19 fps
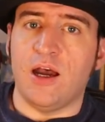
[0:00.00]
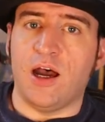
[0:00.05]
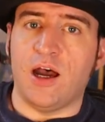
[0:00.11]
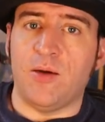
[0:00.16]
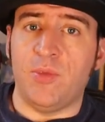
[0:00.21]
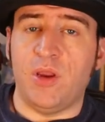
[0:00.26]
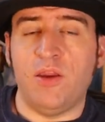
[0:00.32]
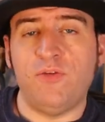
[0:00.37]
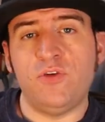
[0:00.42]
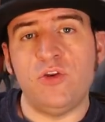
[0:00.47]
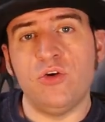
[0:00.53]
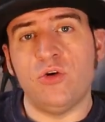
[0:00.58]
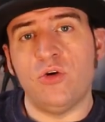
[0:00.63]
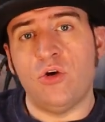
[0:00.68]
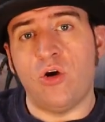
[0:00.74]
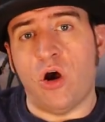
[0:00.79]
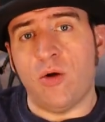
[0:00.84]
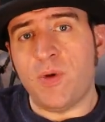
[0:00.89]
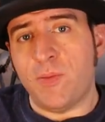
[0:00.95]
If
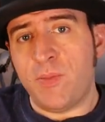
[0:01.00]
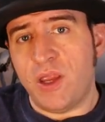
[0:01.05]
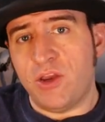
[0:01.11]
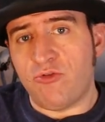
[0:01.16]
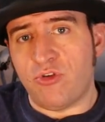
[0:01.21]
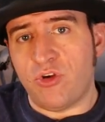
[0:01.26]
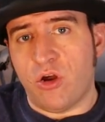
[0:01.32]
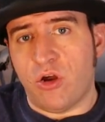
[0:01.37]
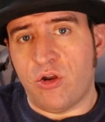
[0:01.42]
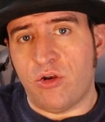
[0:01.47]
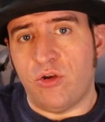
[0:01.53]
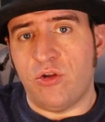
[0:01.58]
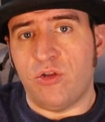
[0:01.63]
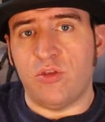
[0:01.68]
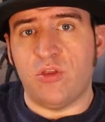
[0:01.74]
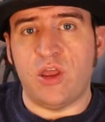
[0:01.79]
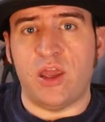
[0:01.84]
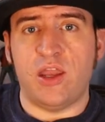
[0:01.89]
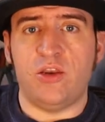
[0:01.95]
you're on my
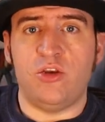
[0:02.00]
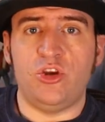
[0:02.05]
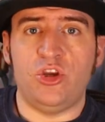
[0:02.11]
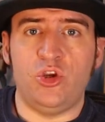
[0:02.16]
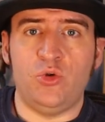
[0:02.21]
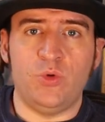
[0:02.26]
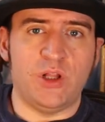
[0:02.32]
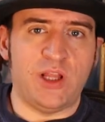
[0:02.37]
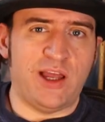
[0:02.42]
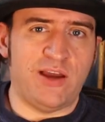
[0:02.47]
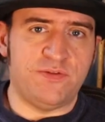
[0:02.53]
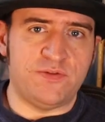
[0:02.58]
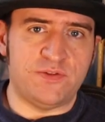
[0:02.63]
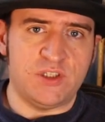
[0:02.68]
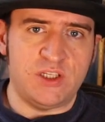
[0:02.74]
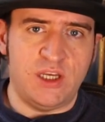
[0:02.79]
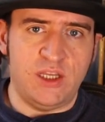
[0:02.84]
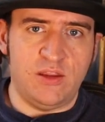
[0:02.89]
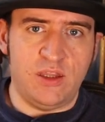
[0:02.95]
Patreon, then you will have
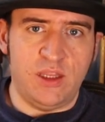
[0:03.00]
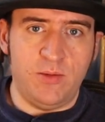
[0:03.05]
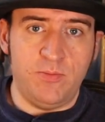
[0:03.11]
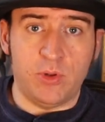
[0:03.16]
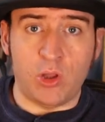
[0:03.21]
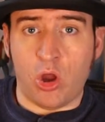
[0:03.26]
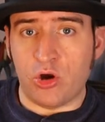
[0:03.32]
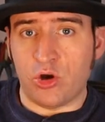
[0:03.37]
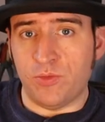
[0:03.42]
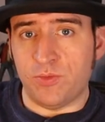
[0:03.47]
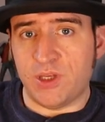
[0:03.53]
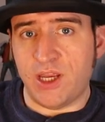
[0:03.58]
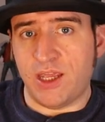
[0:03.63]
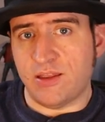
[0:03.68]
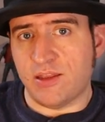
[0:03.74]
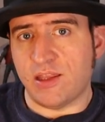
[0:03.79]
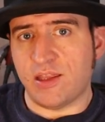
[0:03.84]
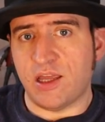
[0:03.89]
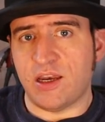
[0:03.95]
seen the blog
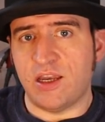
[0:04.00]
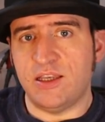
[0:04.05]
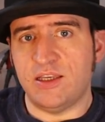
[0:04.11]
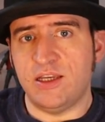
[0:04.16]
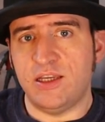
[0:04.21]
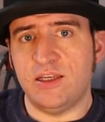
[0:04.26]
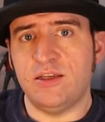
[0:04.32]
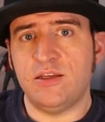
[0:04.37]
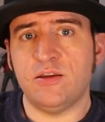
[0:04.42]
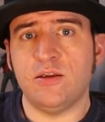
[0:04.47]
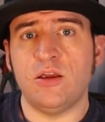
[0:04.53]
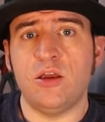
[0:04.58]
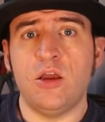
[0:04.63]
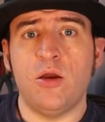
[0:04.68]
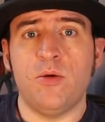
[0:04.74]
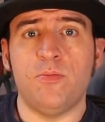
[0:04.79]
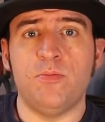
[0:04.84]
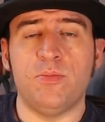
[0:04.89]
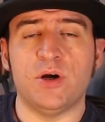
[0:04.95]
update that I did.
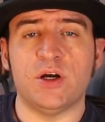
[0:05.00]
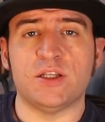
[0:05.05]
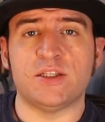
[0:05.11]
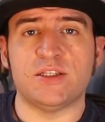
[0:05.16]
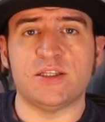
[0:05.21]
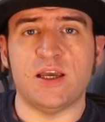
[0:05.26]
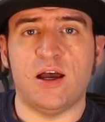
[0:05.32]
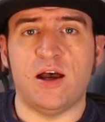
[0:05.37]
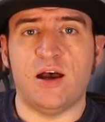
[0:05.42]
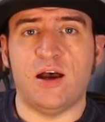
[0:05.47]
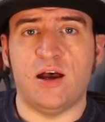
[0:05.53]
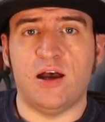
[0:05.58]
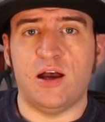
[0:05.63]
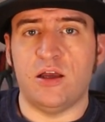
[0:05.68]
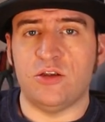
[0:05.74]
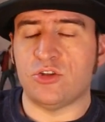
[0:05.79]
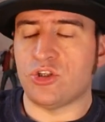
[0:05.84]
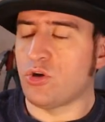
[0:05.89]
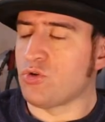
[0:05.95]
But
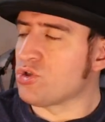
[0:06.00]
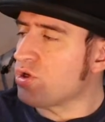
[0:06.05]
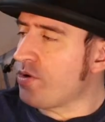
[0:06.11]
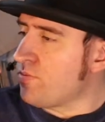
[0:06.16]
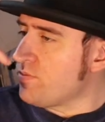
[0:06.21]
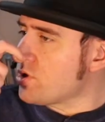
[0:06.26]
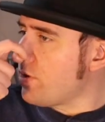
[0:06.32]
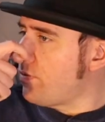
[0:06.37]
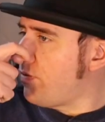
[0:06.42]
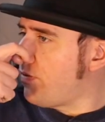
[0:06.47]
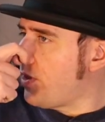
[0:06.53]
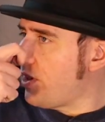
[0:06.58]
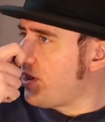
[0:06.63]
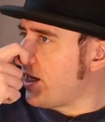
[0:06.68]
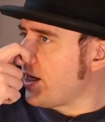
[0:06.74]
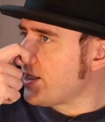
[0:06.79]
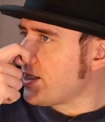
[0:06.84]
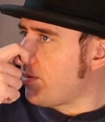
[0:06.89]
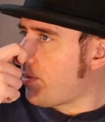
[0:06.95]
so some of the
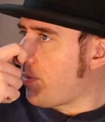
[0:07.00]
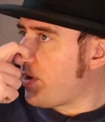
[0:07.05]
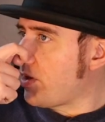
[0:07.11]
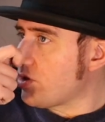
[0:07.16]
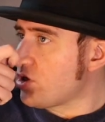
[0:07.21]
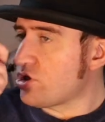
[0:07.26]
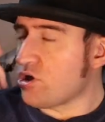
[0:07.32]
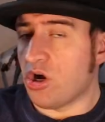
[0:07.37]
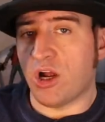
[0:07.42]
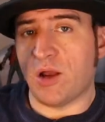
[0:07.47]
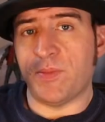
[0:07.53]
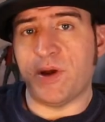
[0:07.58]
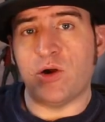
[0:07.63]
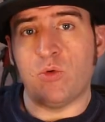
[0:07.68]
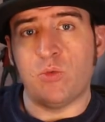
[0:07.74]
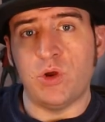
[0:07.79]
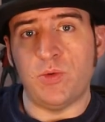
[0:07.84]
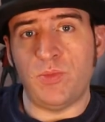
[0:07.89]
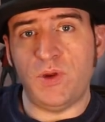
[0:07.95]
things that I'm about to talk
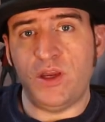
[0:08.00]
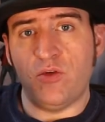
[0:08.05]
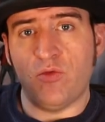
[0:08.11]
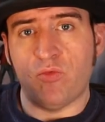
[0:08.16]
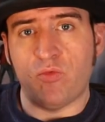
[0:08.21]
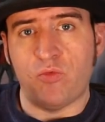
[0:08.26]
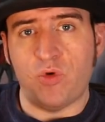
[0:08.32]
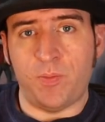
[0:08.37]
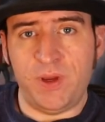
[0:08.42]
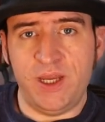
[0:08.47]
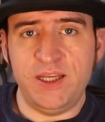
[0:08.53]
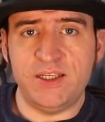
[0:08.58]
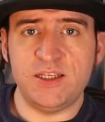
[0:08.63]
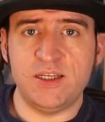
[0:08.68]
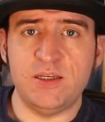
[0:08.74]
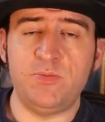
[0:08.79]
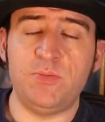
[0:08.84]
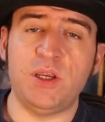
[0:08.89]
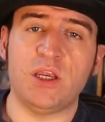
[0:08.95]
about will be
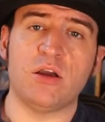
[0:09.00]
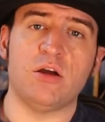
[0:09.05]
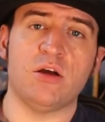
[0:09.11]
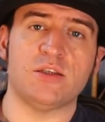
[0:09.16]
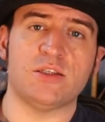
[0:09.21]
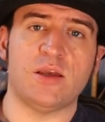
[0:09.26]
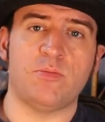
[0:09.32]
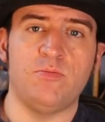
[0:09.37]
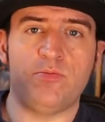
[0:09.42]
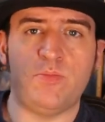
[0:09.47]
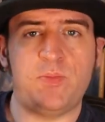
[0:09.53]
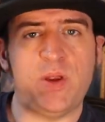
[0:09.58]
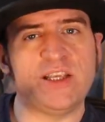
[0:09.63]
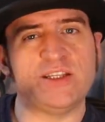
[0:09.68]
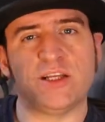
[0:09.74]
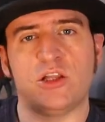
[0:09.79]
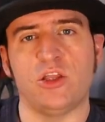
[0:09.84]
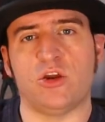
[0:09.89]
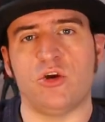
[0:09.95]
repeated because I'm
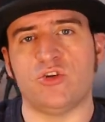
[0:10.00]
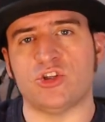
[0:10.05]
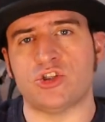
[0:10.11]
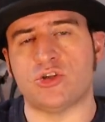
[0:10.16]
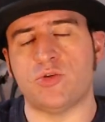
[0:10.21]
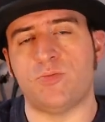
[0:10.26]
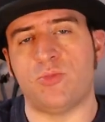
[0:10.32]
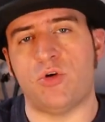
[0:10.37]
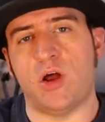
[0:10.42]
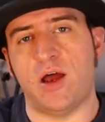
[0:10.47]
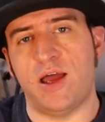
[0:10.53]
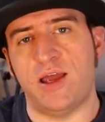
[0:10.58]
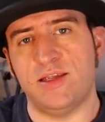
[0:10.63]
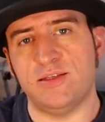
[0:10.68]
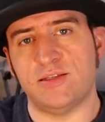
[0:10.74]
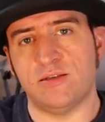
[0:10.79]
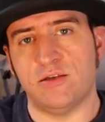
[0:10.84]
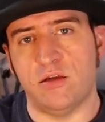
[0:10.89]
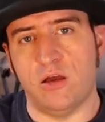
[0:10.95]
basically going to
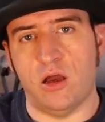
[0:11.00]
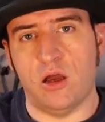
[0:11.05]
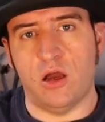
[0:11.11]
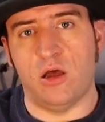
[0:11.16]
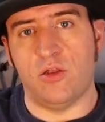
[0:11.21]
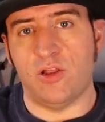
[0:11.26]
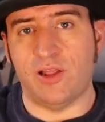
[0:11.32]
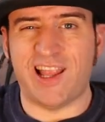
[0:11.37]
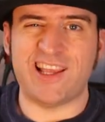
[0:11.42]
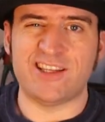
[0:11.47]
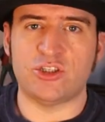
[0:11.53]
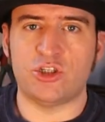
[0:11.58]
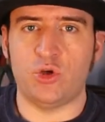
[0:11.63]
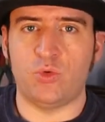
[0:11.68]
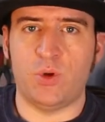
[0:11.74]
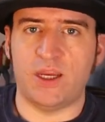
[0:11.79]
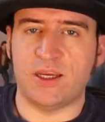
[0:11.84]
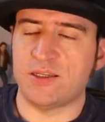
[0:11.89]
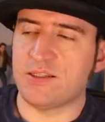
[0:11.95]
summarize the last
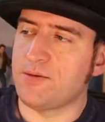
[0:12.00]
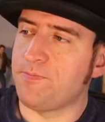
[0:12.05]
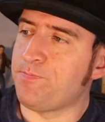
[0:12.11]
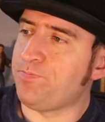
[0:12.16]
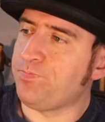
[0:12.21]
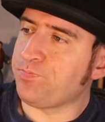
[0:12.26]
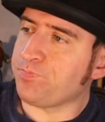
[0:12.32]
2 weeks.